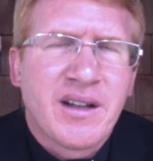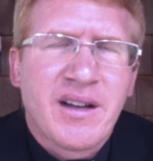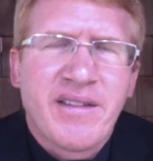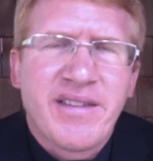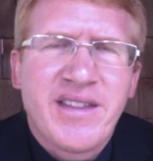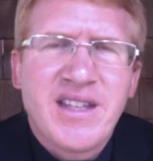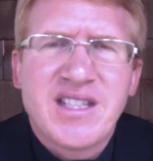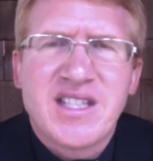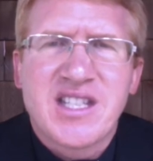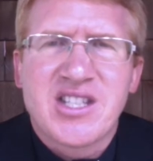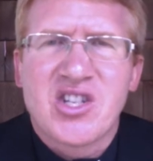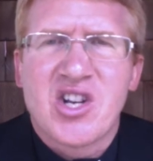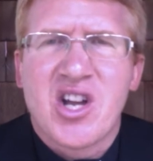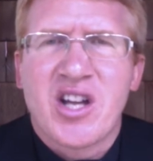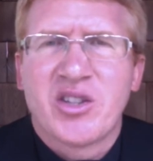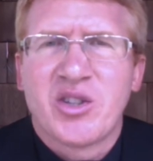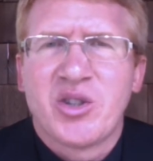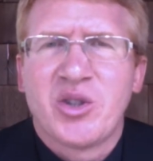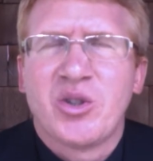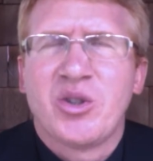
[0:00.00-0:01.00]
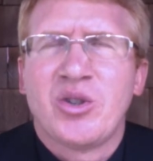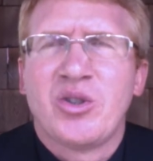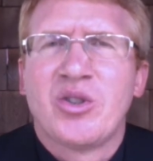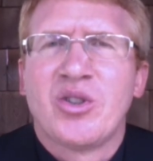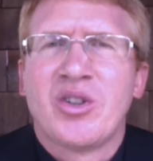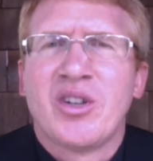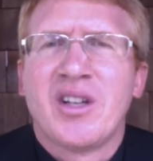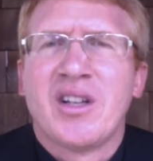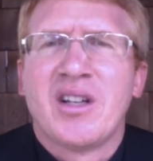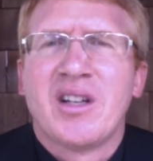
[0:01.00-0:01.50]
This is not good.
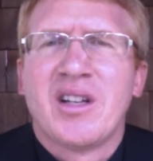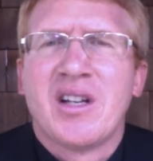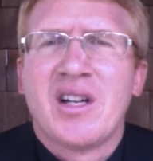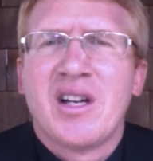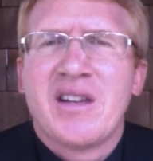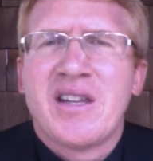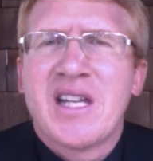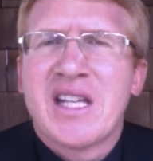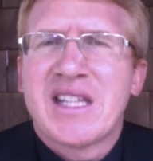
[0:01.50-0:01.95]
The